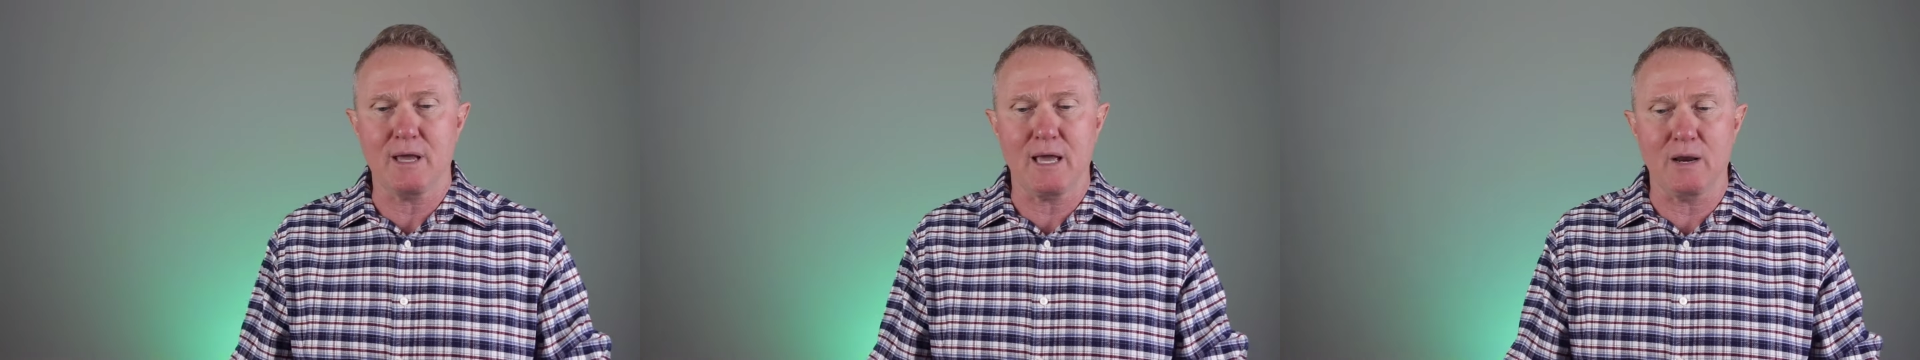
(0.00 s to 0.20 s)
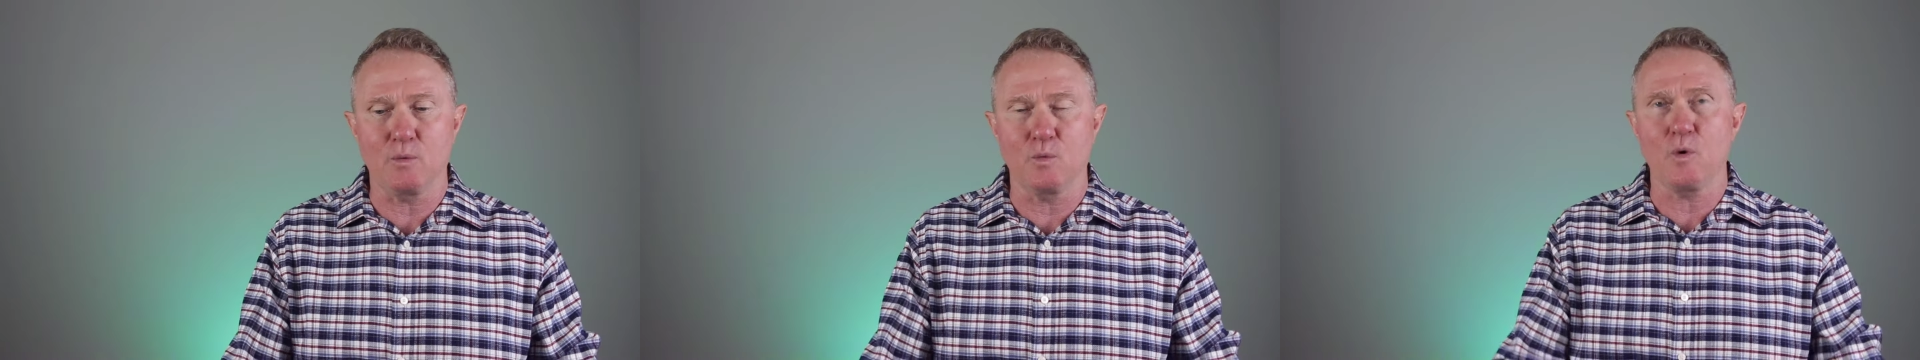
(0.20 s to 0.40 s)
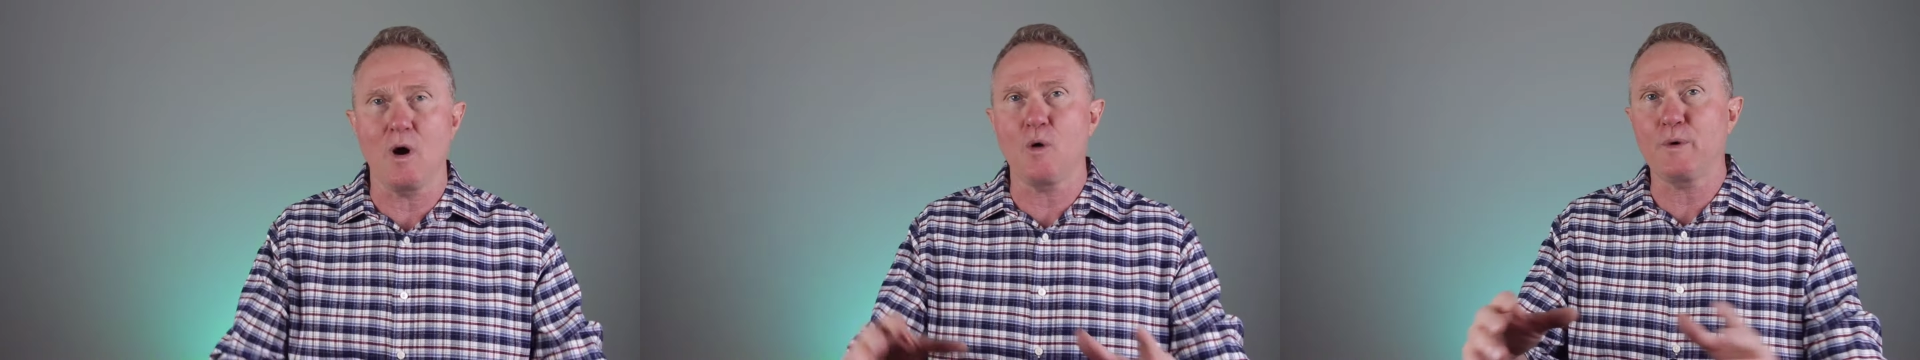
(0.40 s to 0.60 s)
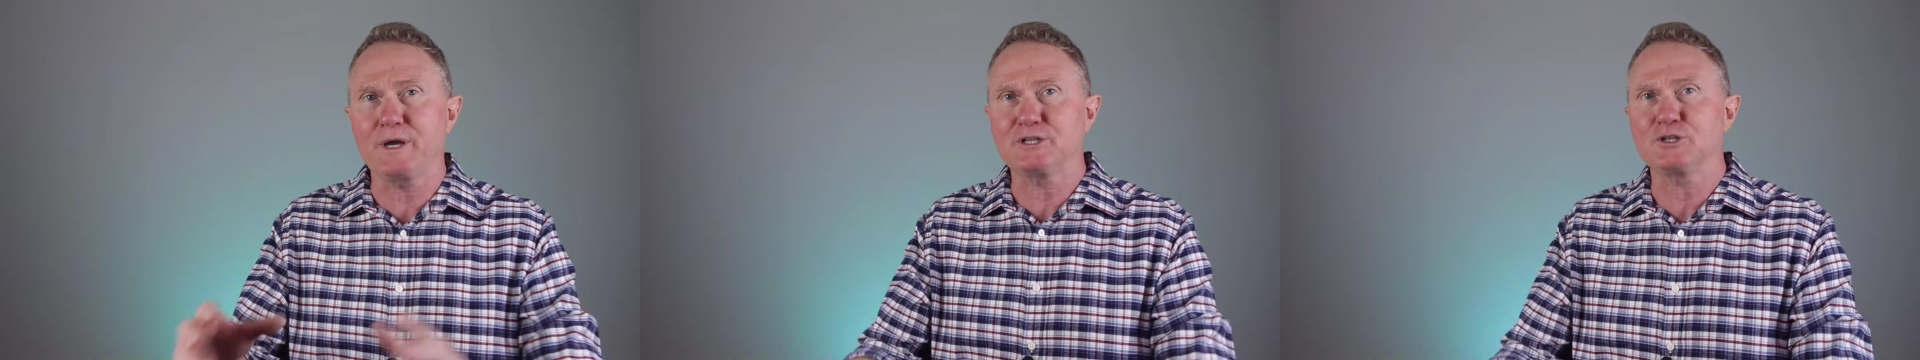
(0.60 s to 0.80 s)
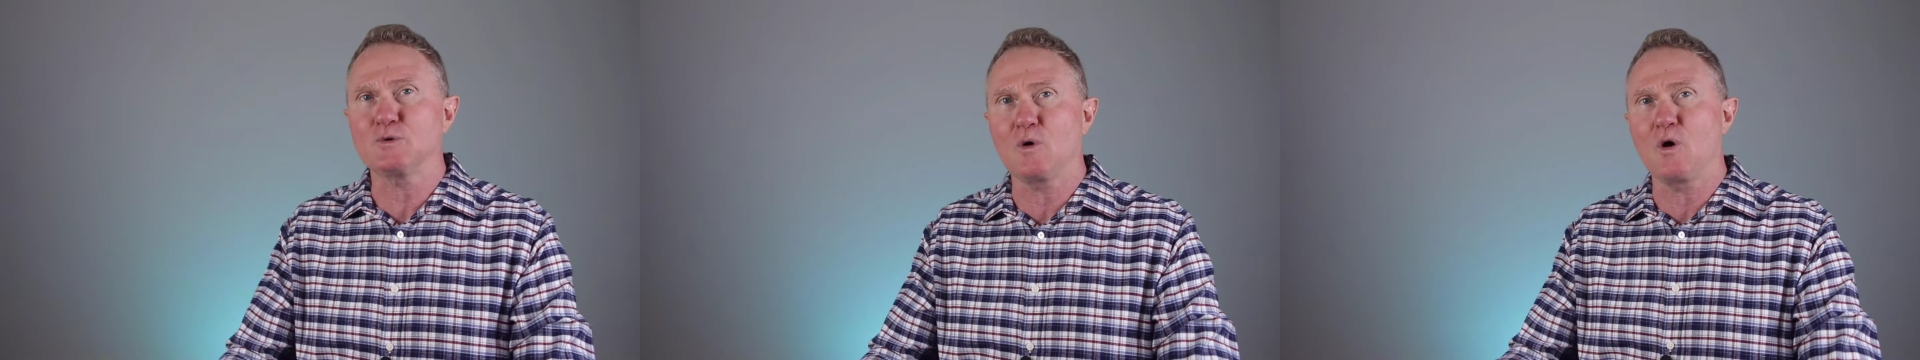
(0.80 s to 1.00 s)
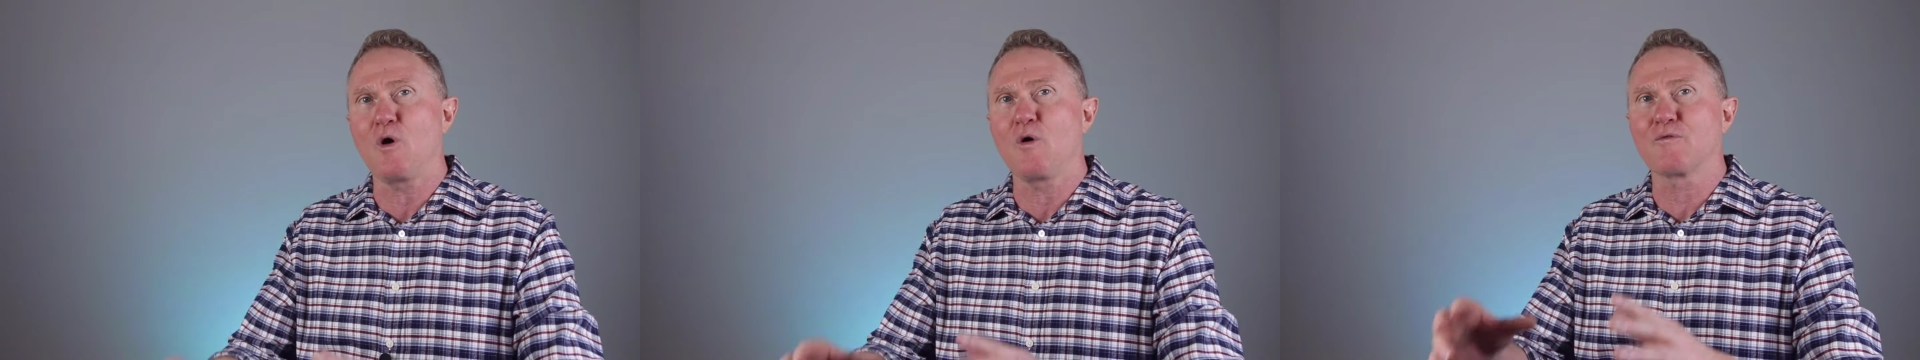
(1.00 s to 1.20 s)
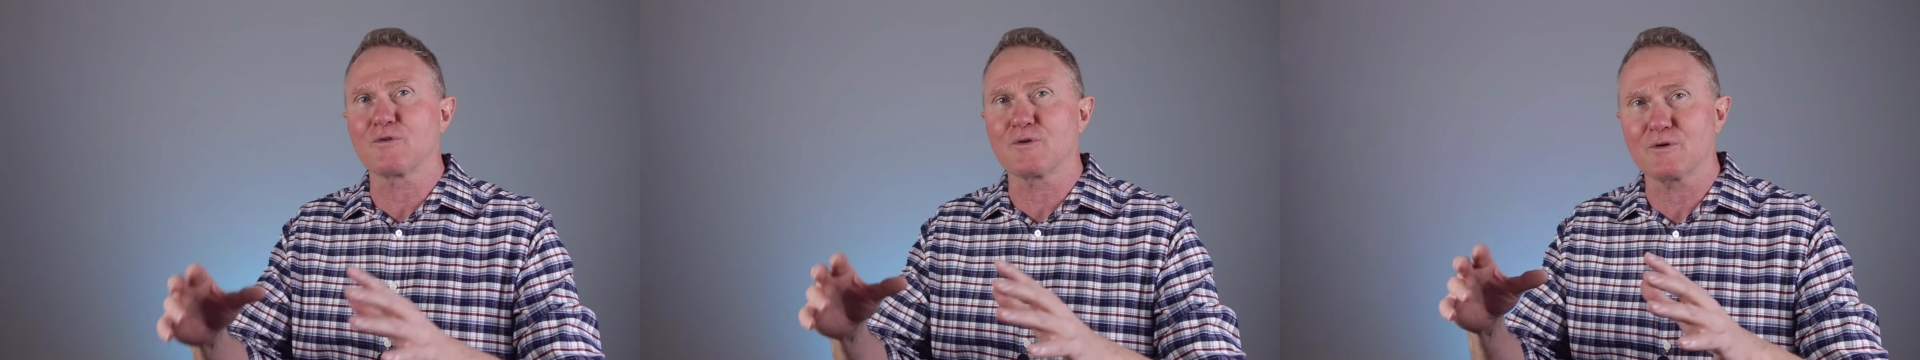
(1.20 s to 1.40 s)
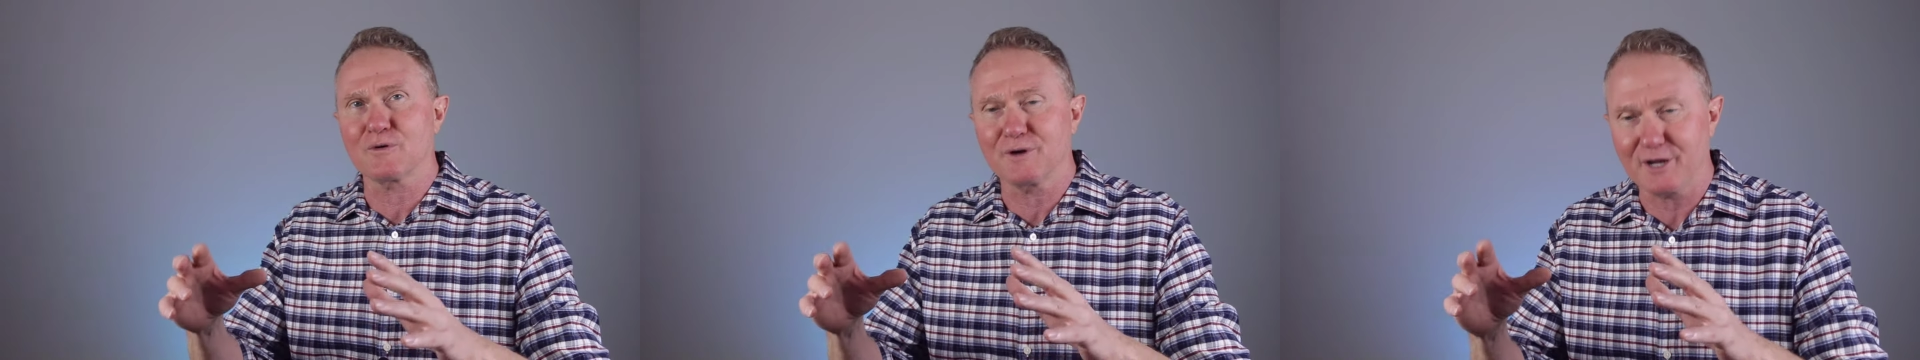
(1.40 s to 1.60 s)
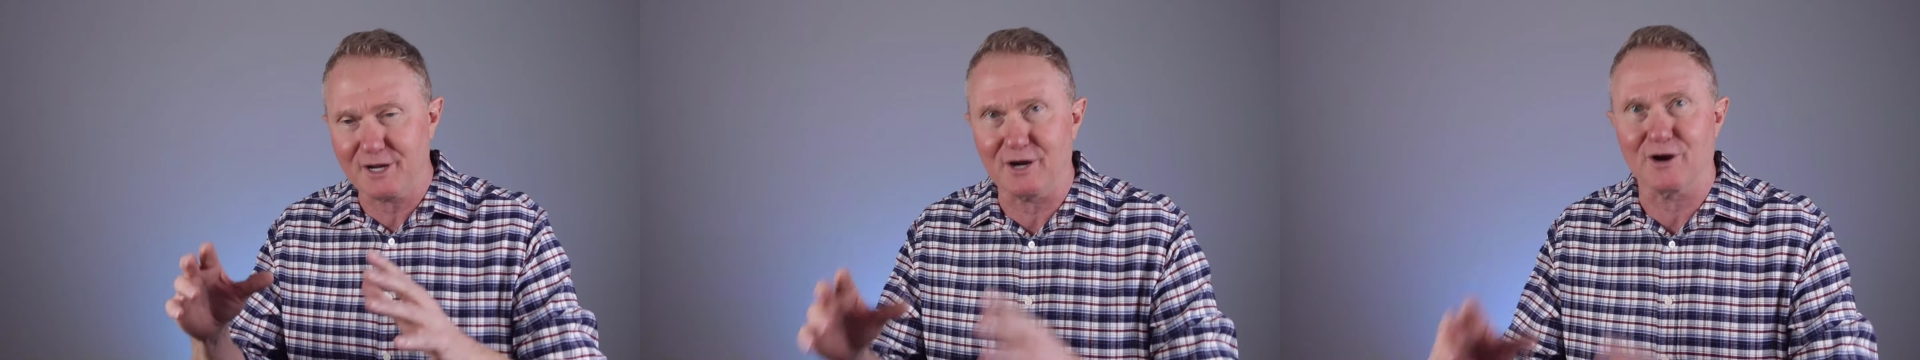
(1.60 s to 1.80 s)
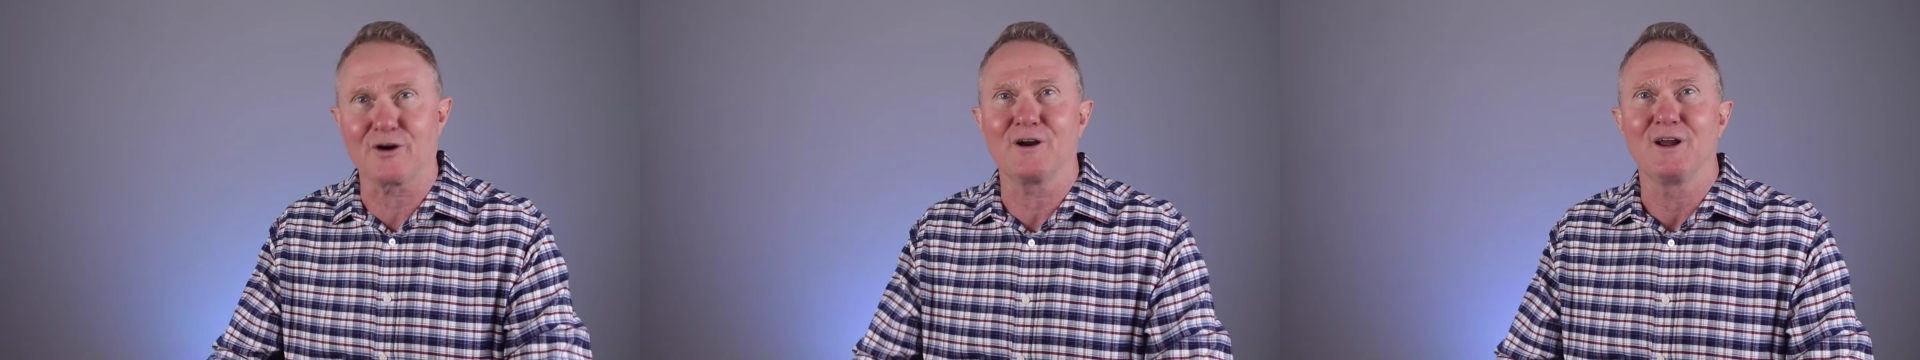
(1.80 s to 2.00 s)
and what we do over
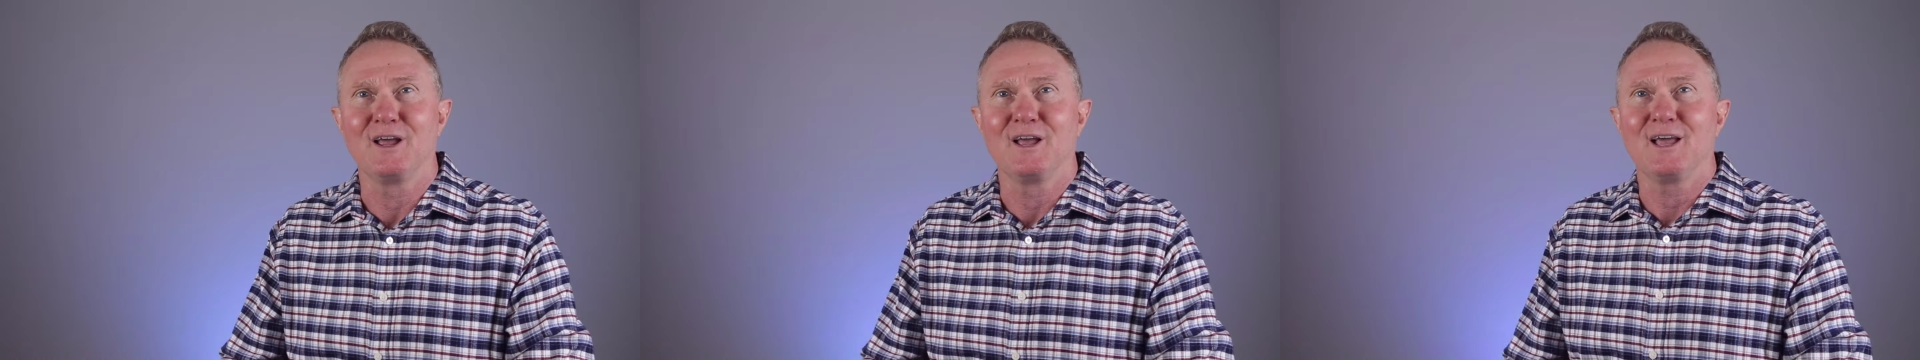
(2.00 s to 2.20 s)
here.